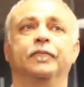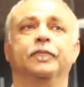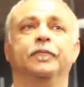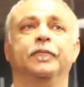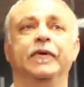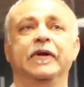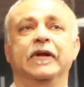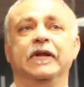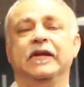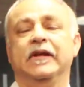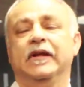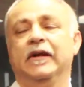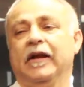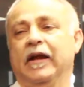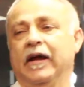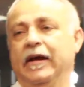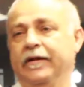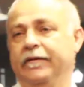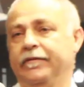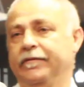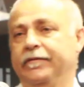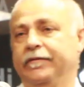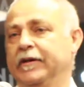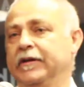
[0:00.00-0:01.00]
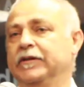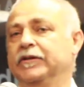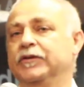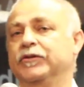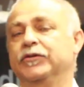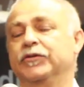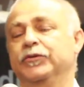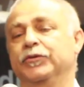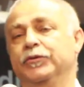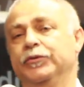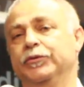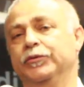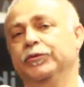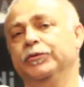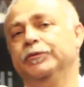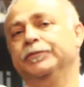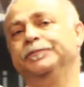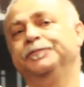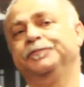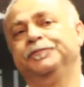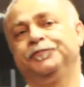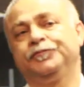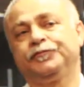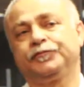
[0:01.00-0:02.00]
breathing life into
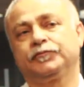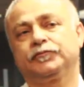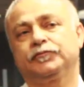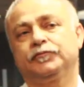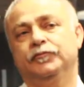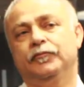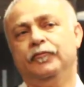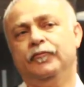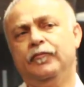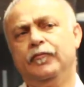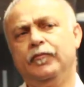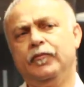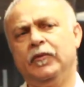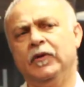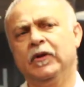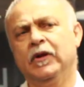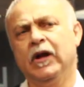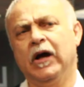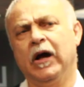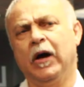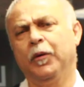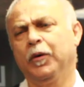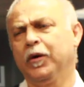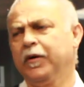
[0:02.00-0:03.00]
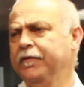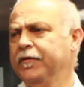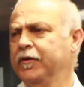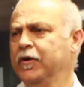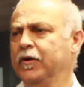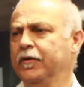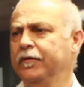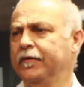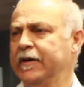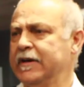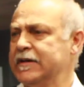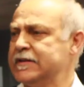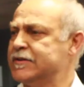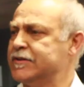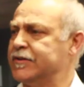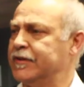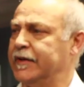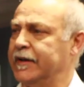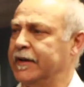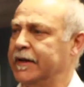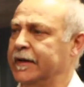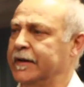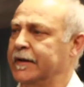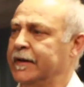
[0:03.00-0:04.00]
our view of
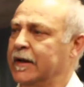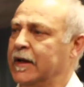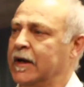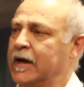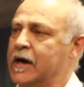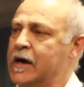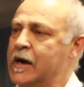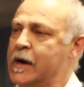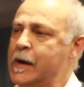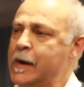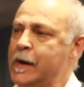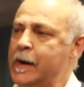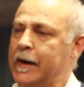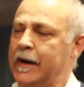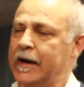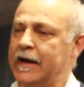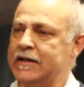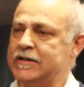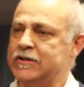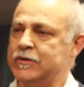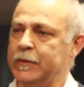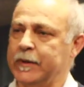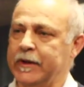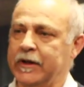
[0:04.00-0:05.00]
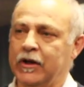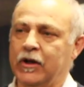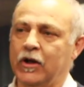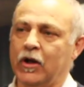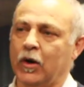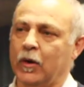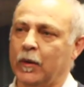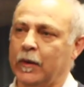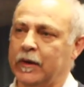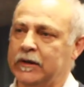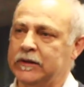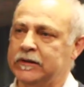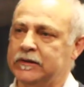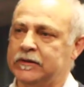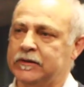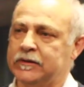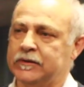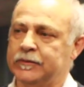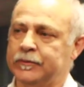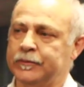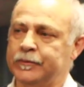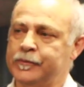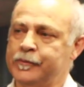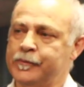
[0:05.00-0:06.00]
history as we know it,
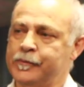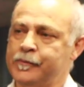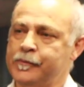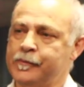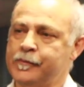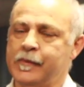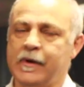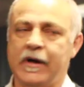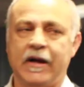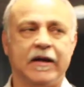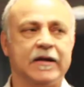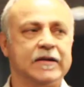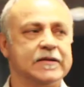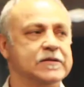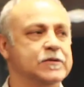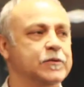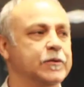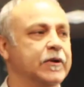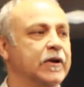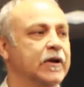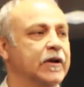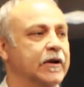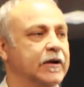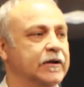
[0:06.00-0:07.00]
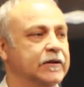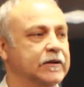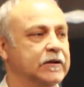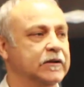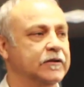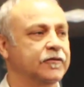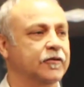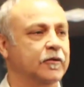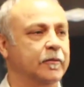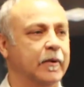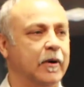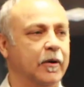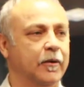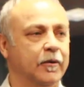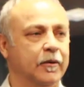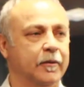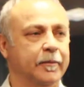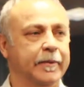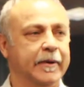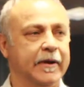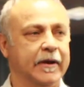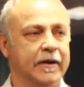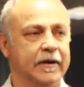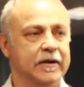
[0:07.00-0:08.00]
as we learned it from our
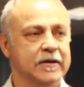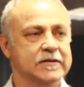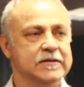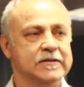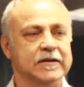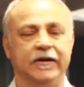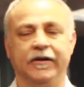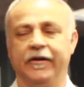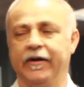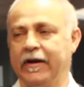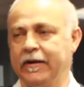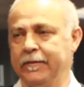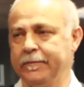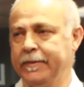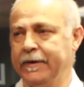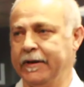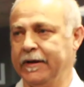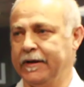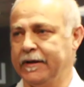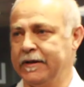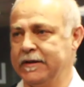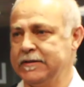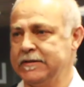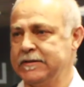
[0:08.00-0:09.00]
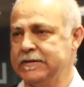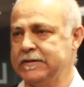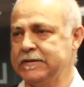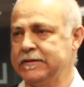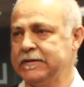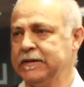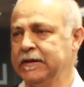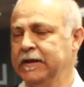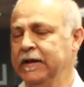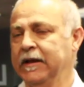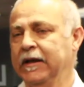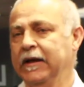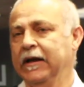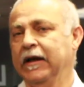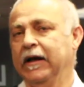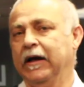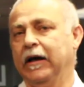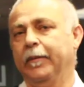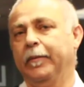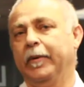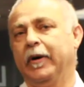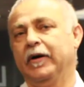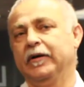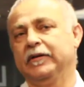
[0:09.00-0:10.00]
parents and grandparents,
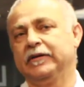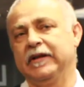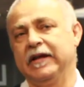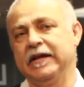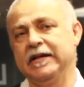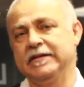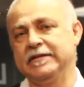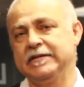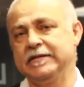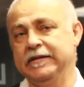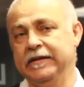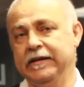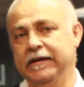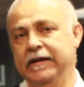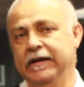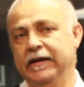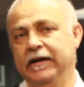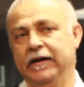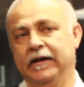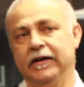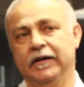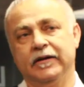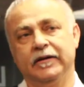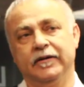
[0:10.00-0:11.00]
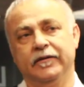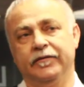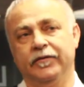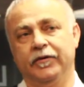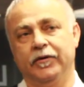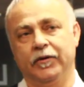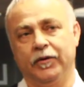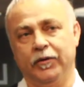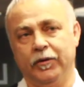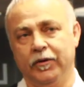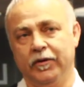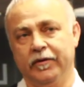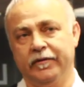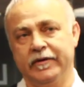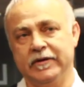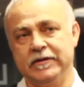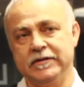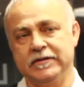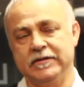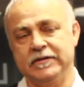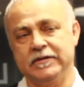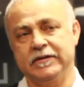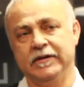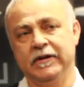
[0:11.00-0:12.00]
about a Syria for all of
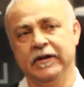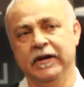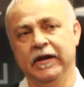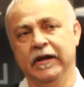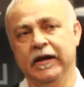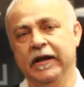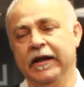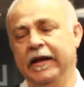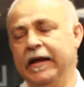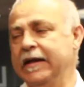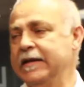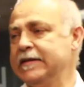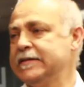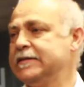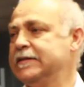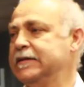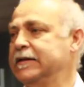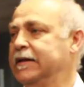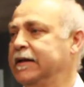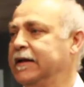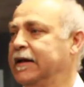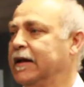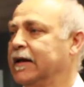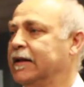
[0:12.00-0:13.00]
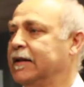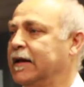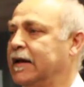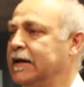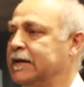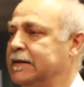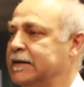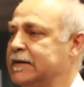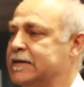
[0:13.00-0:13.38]
us, a Syria that